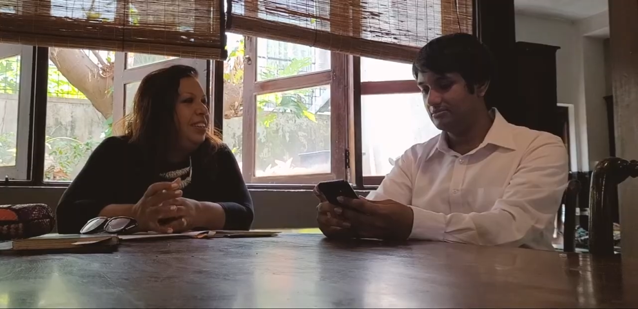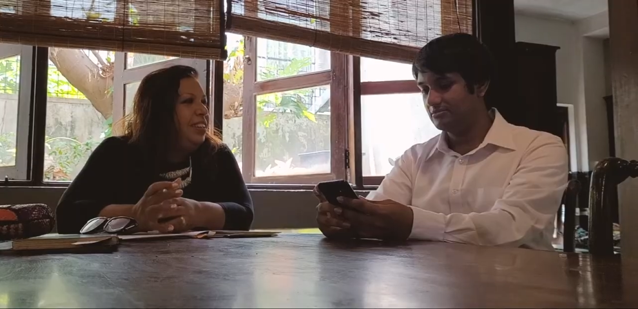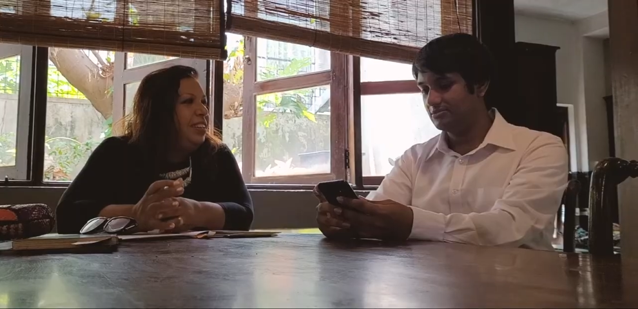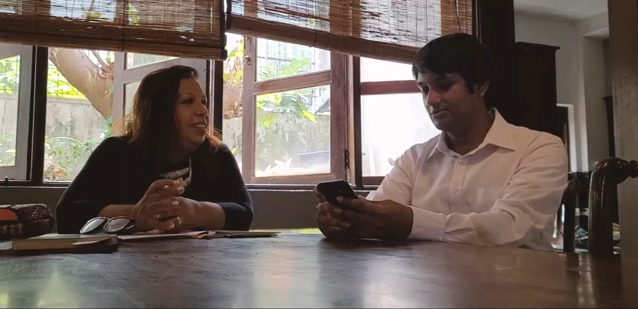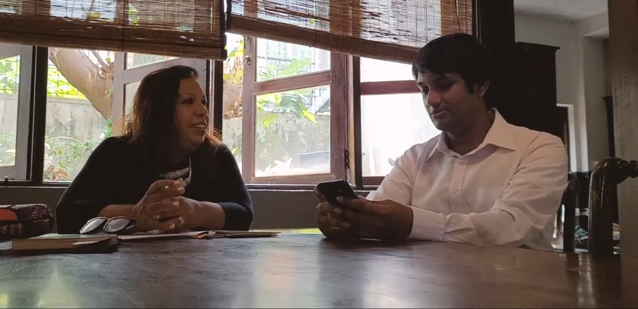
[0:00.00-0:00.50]

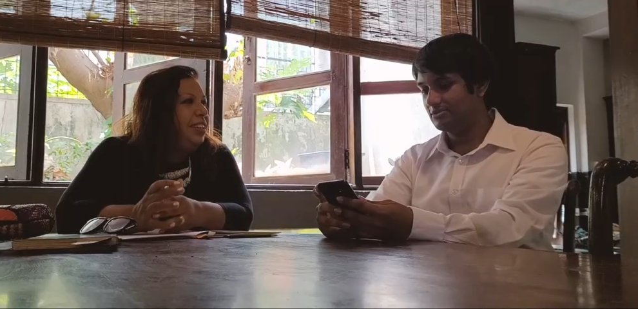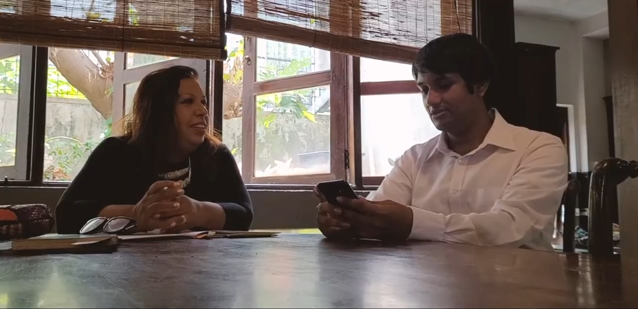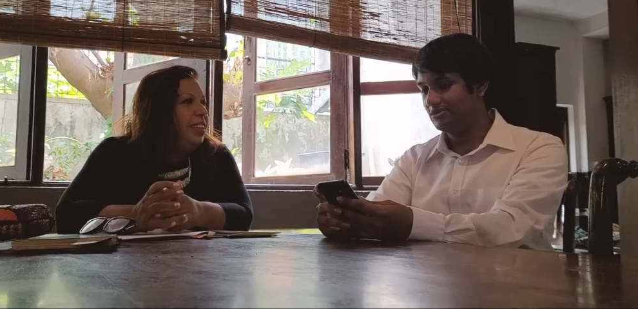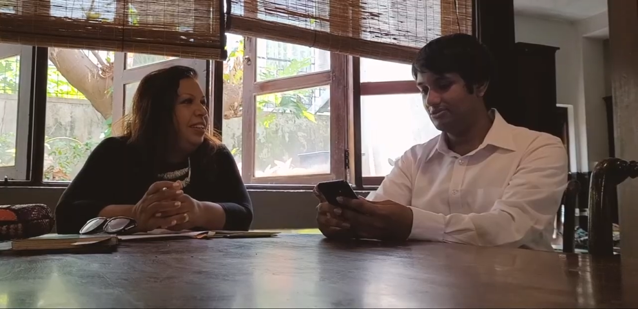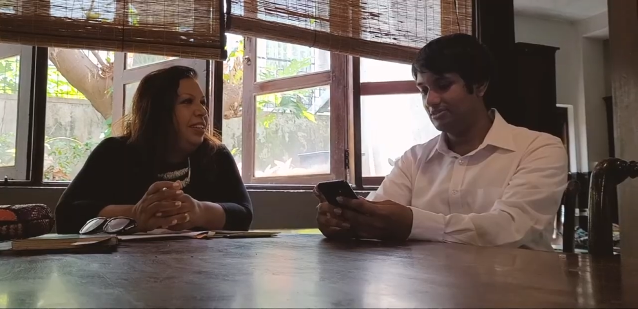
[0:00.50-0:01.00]
Speaker 1: So,
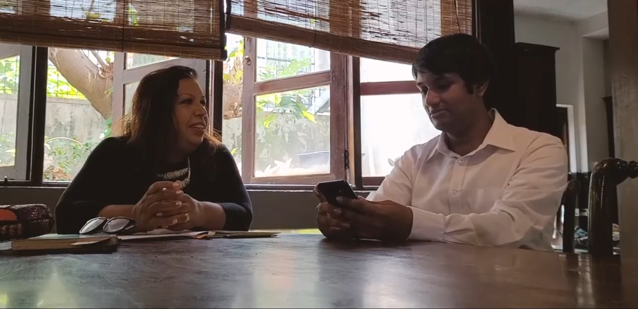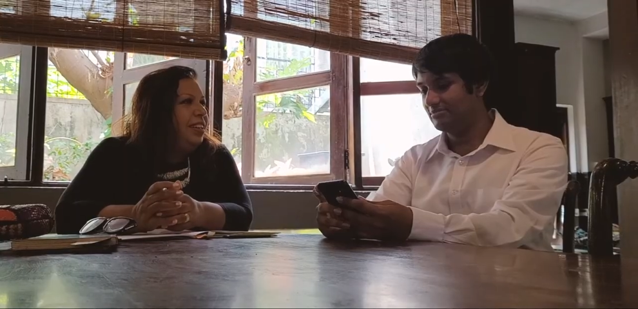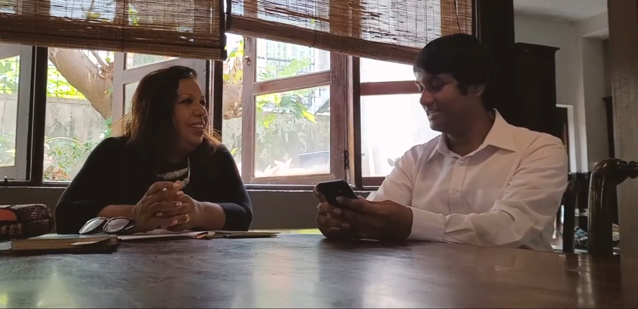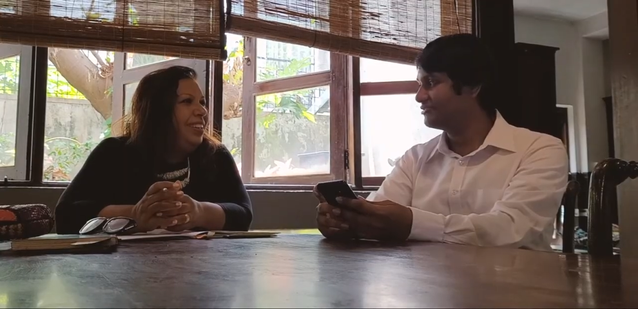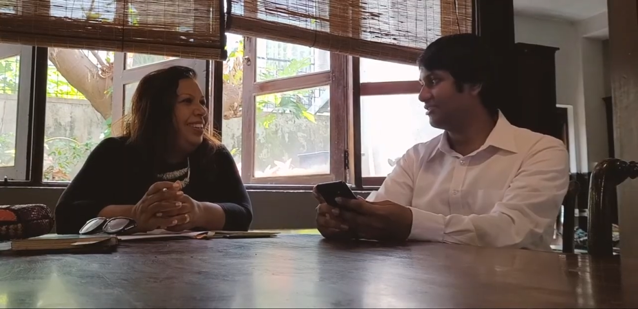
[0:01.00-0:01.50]
on to our
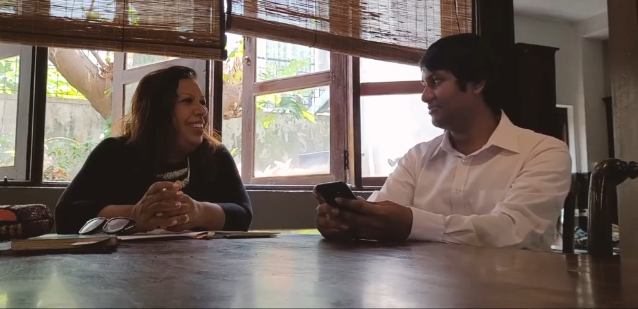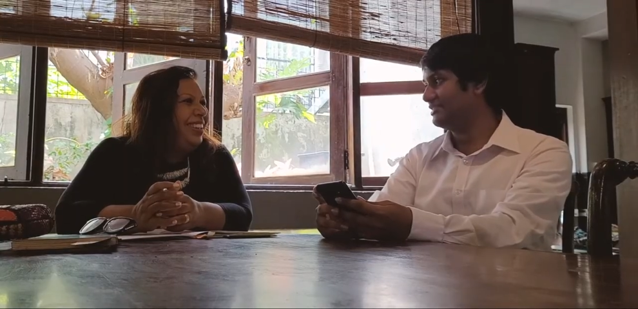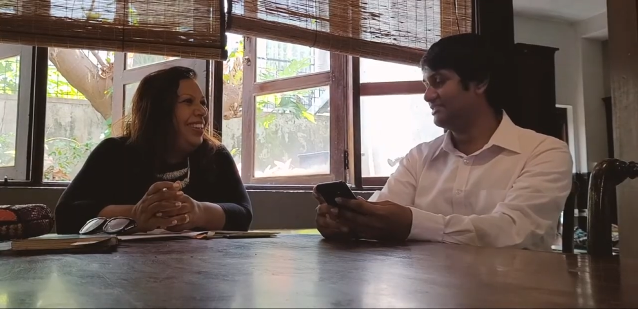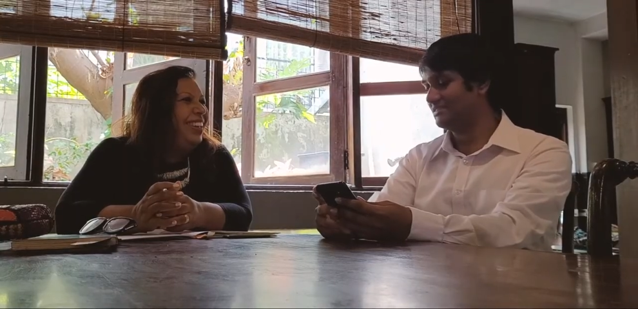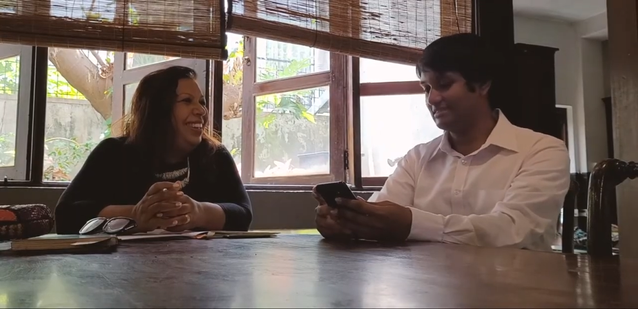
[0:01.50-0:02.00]
main topic,
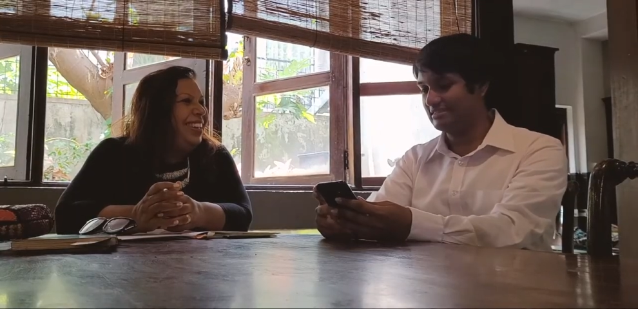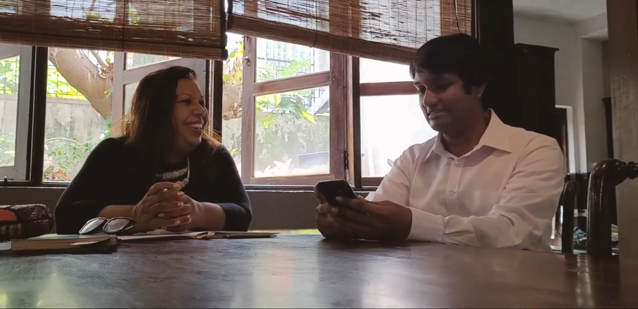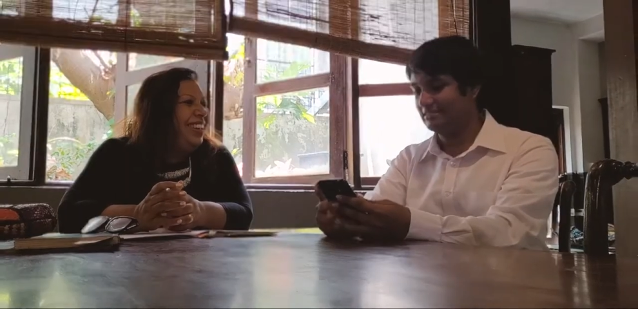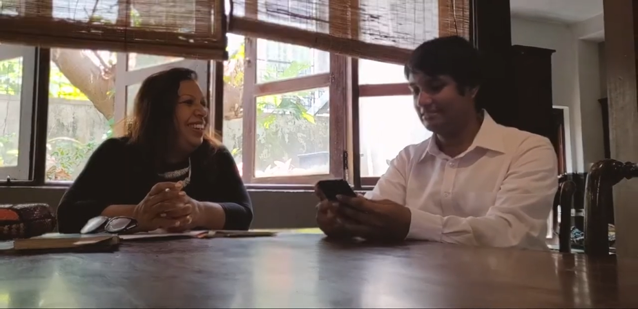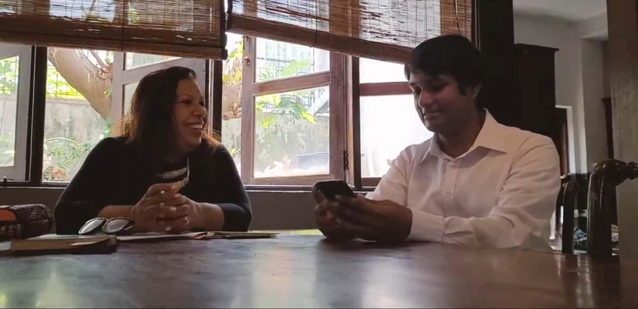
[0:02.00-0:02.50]

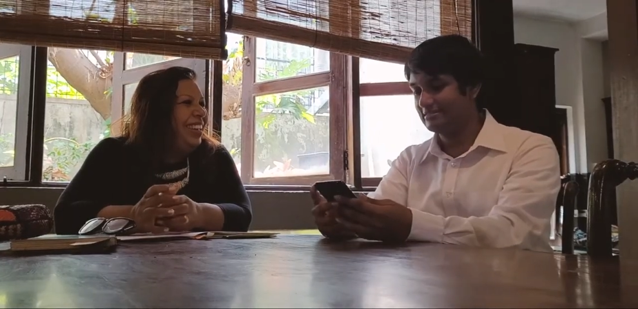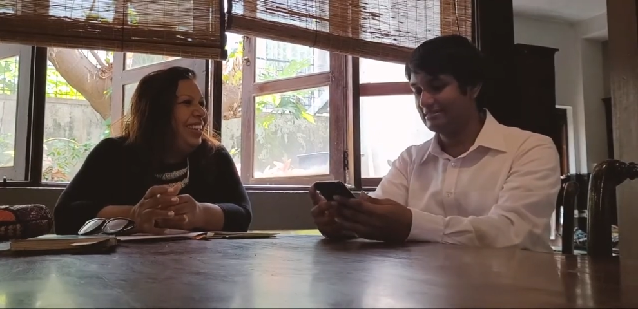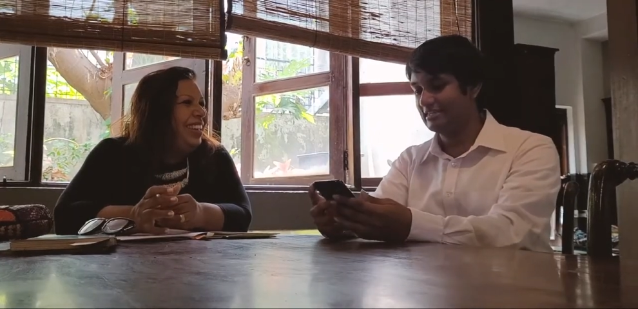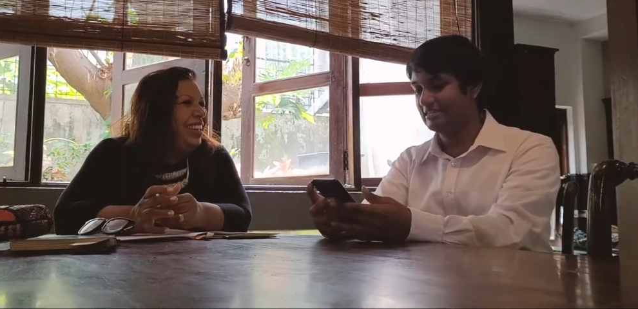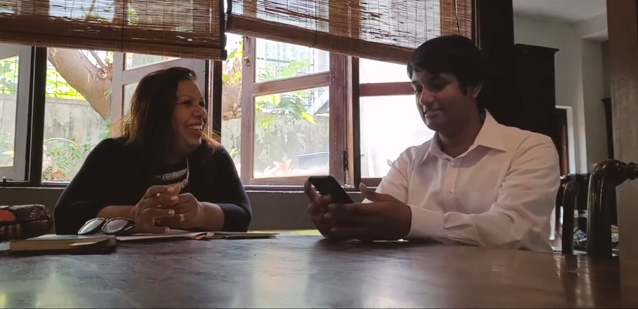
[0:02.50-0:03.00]
uh,
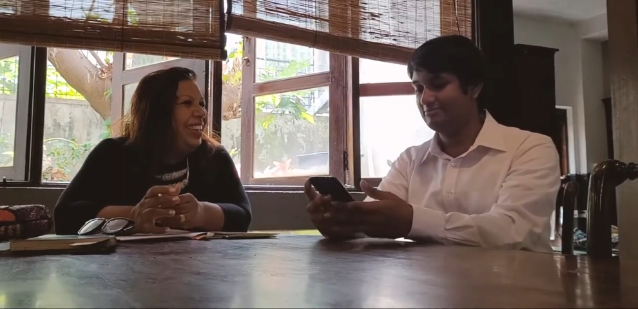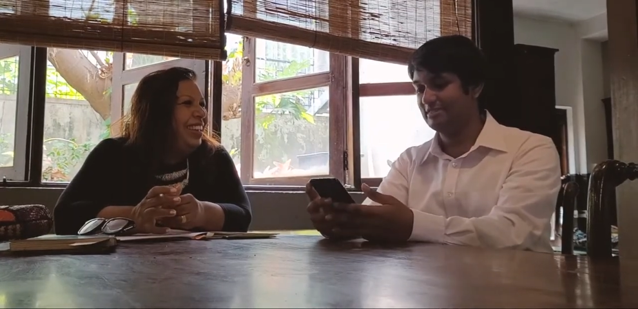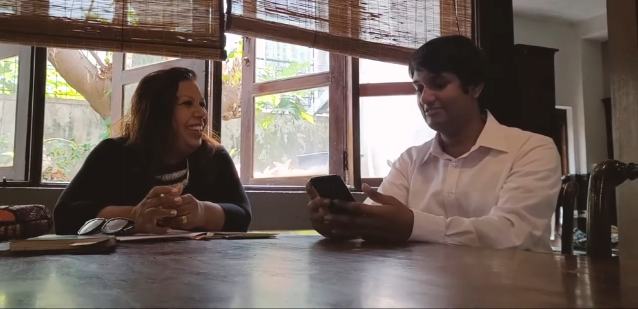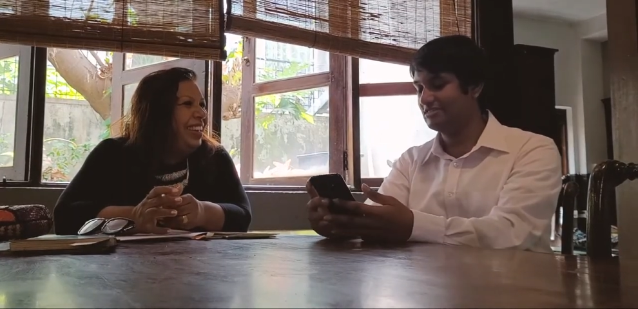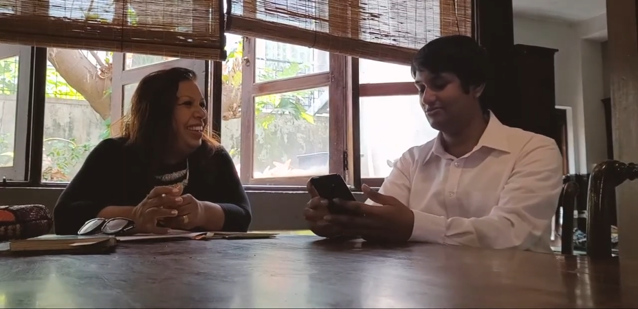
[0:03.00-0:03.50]
the, the
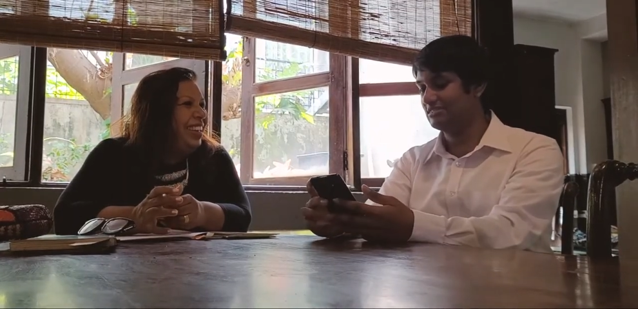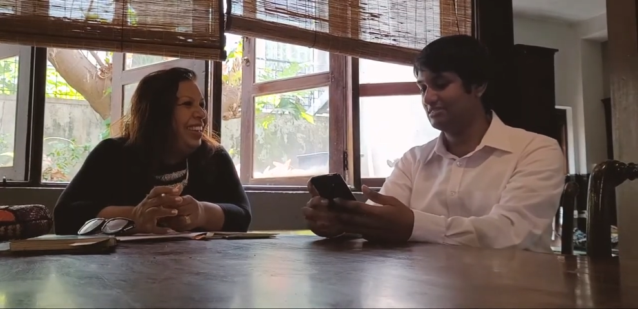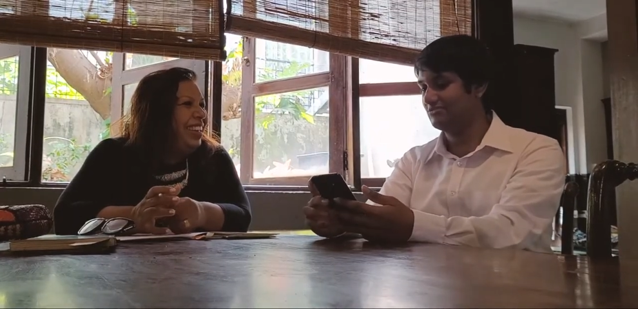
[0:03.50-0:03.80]
previous question